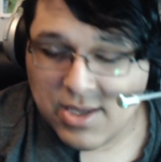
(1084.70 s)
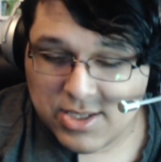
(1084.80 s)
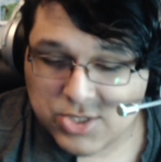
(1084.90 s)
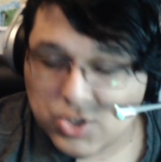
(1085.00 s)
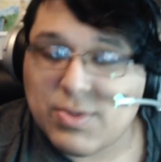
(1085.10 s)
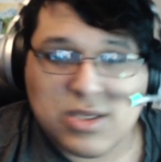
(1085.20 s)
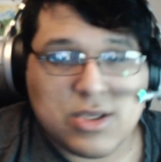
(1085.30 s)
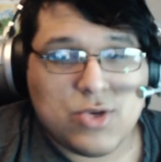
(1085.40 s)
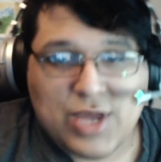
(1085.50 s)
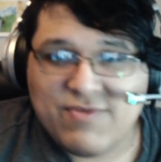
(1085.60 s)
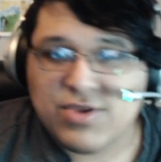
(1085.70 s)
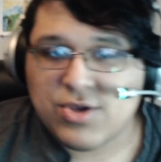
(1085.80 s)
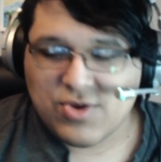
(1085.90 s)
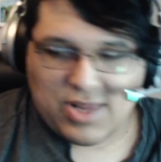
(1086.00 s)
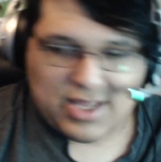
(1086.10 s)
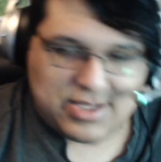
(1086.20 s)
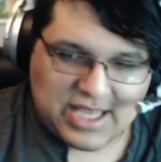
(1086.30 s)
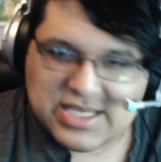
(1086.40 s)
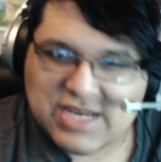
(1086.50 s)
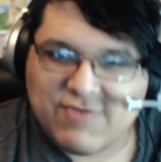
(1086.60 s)
streaming, you would have the other like
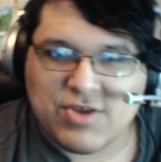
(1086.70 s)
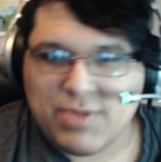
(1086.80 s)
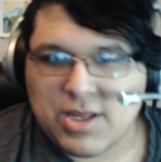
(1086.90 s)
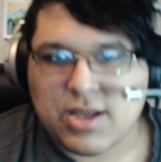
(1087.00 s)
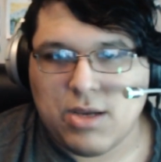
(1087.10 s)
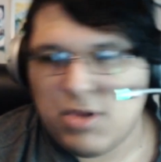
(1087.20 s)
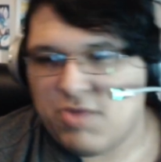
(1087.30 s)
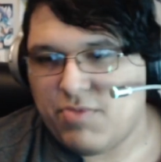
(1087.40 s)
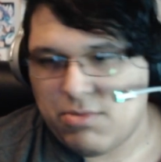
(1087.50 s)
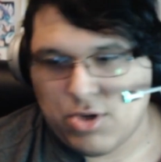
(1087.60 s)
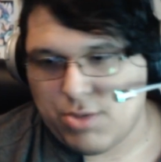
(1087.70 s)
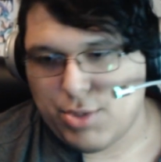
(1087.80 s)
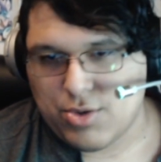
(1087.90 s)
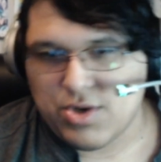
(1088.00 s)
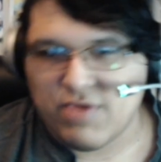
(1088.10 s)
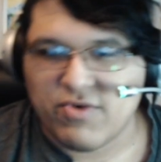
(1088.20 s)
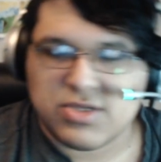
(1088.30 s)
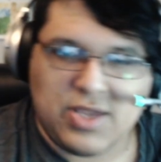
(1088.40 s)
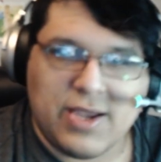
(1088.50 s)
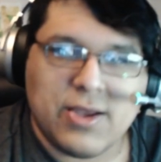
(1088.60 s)
10-second video being like, oh, I'm not playing Pokemon or whatever. So yeah.